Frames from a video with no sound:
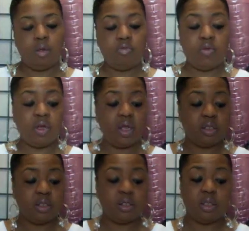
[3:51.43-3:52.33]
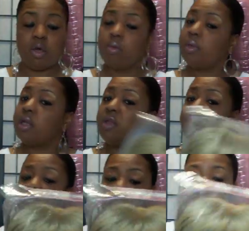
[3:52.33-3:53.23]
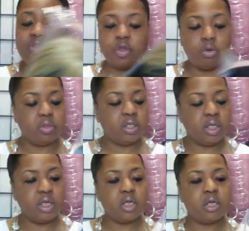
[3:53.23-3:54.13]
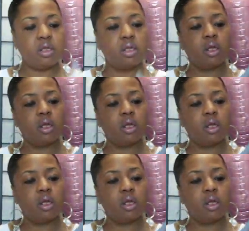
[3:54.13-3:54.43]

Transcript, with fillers: Vanessa Toby in B13.